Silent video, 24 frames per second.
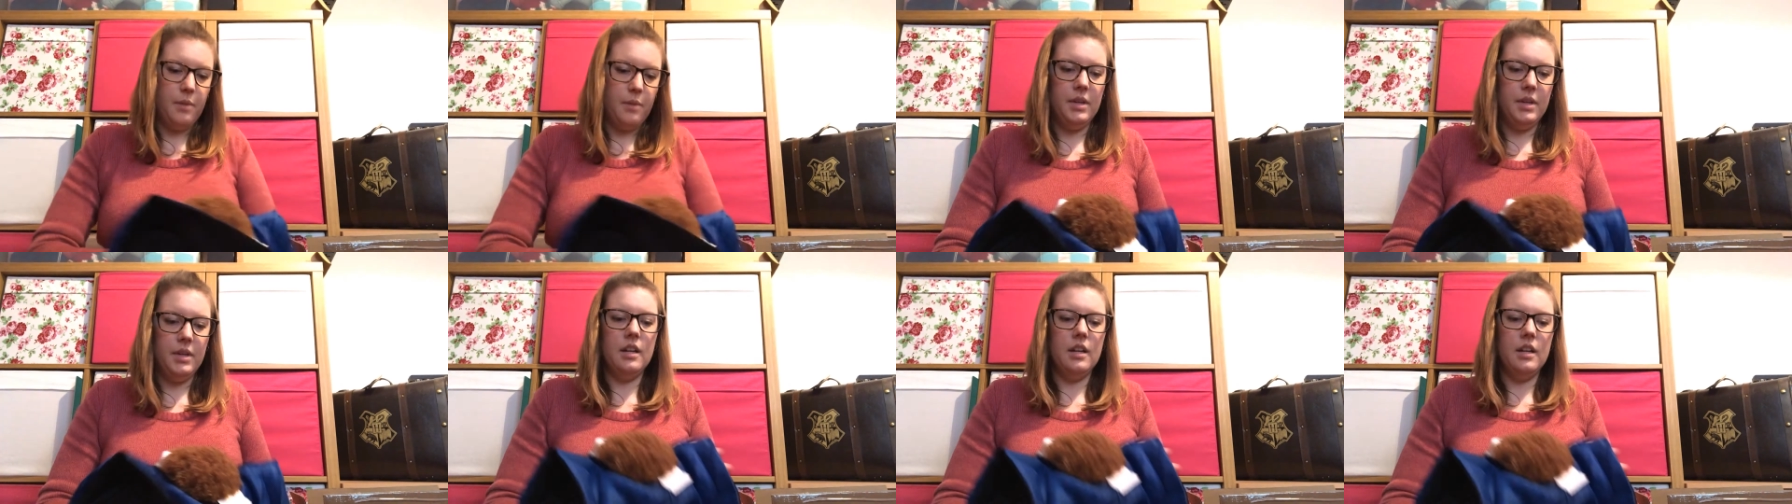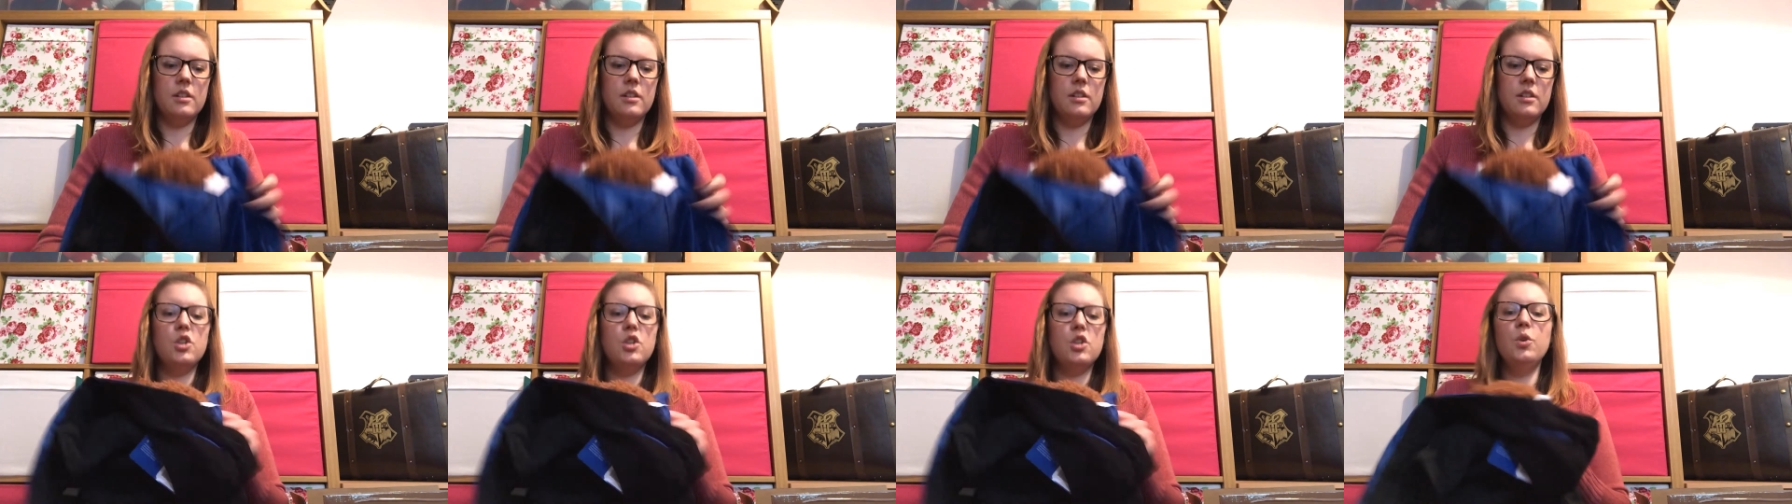it
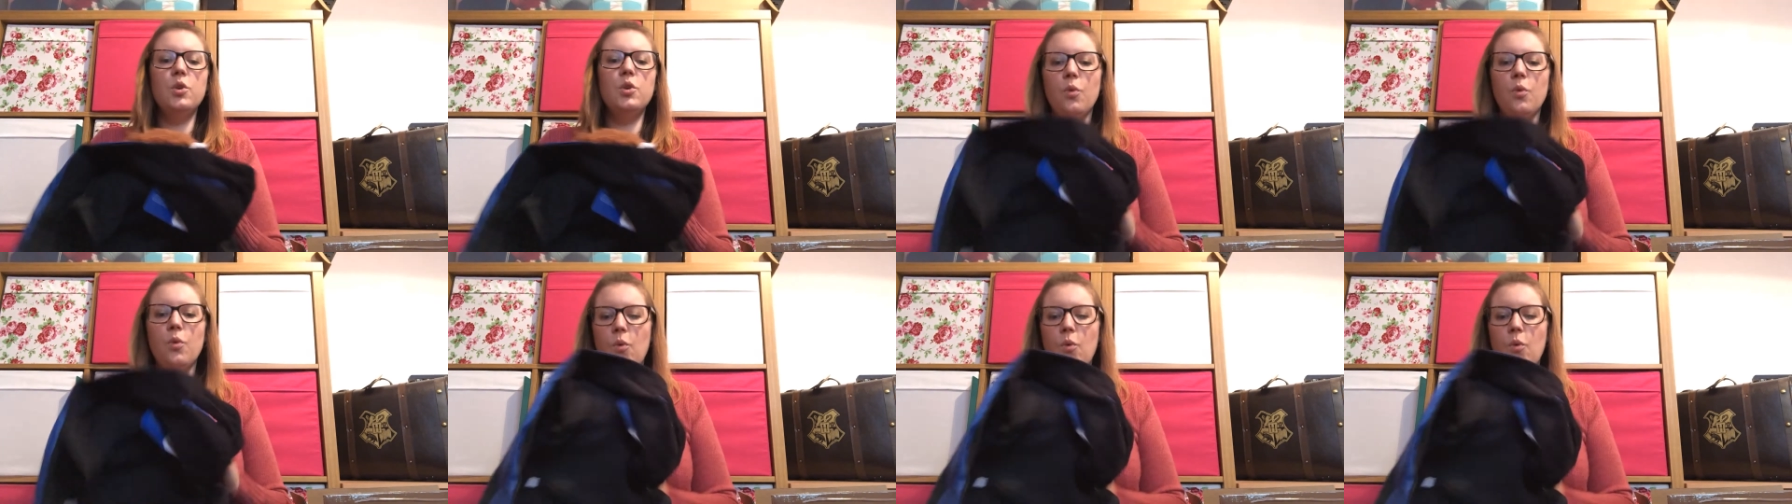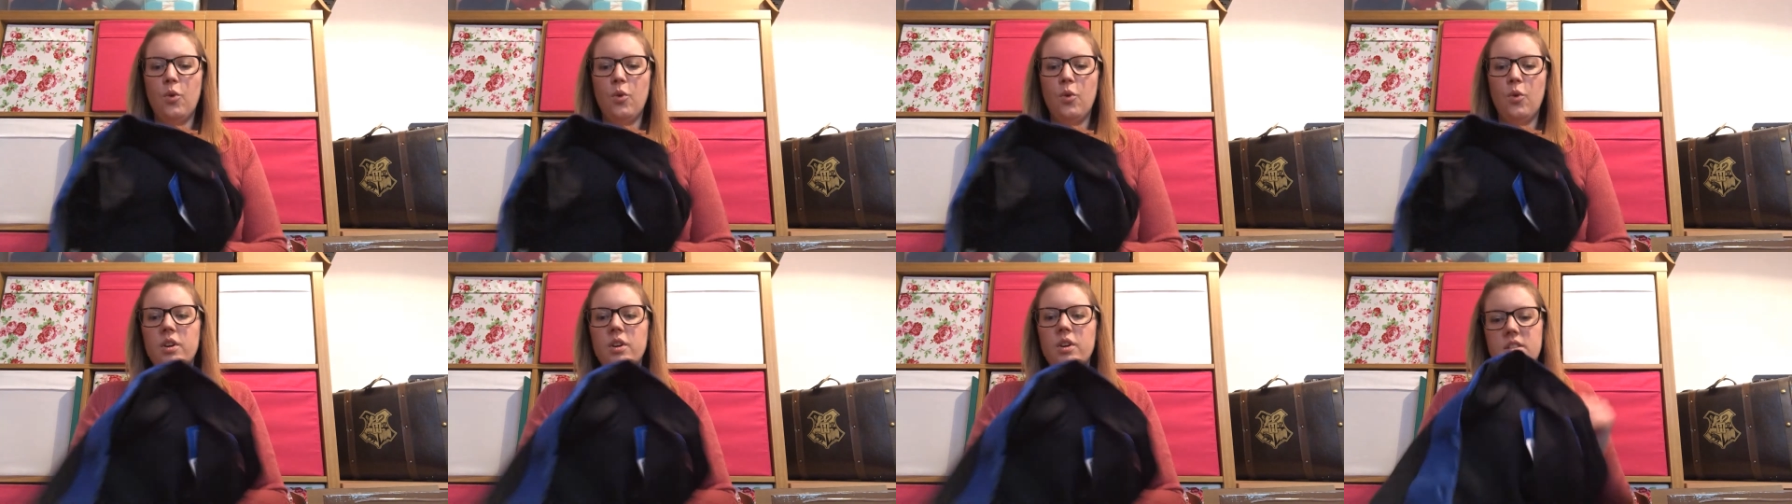being too
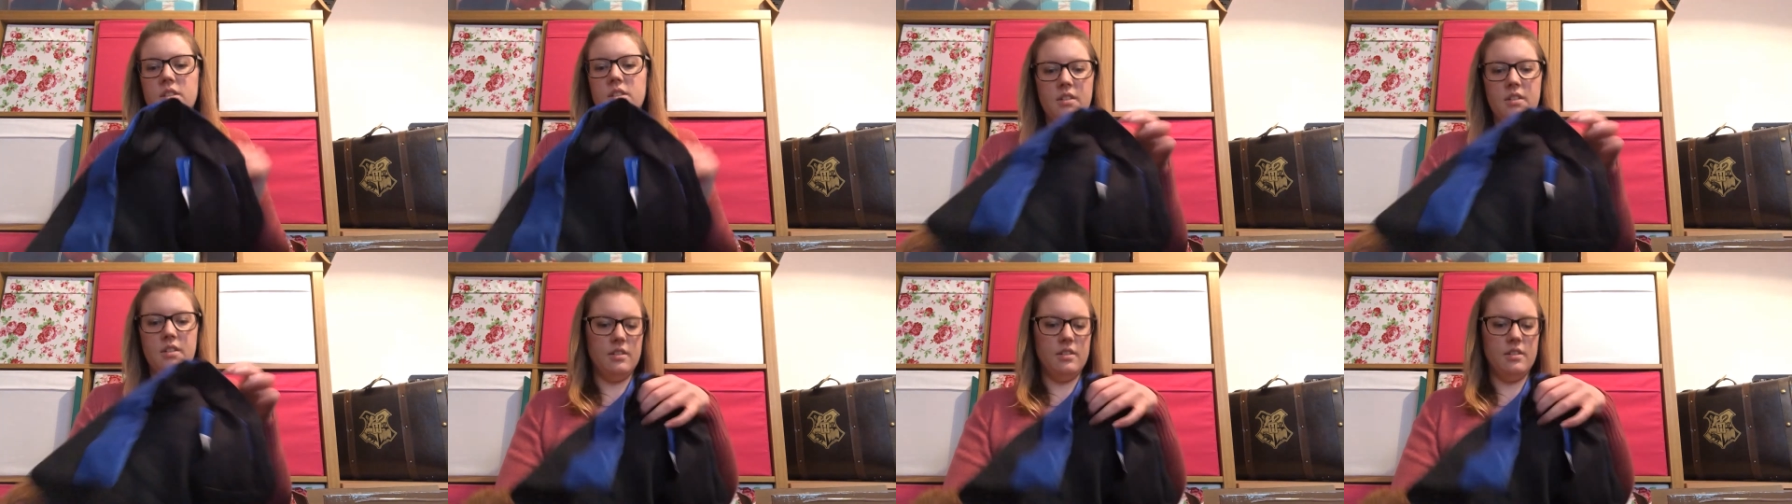awkward.